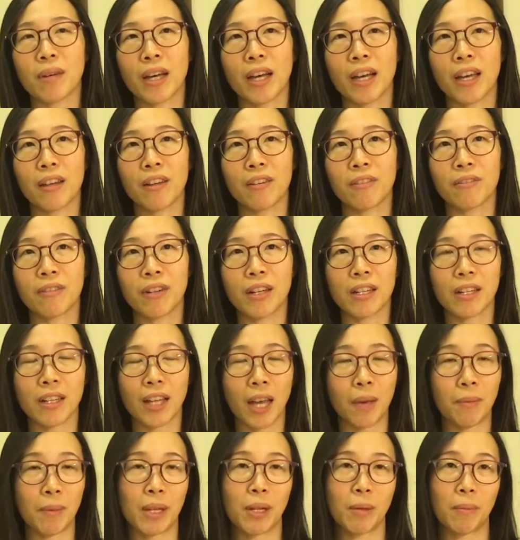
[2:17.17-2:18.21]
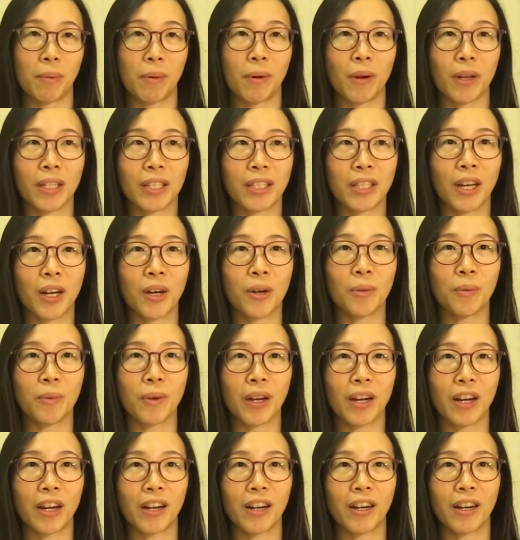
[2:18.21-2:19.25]
I'm at a point now
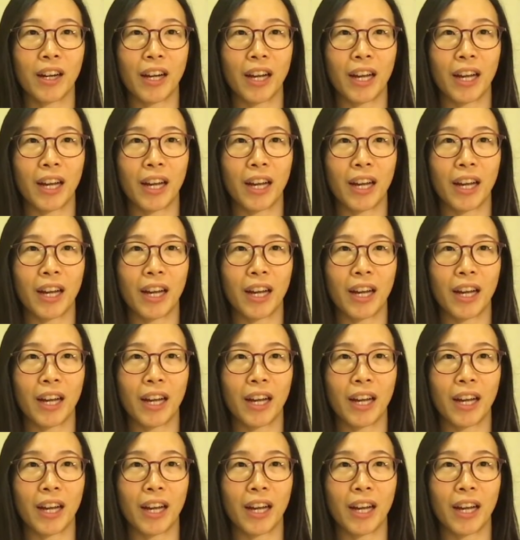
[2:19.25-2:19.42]
where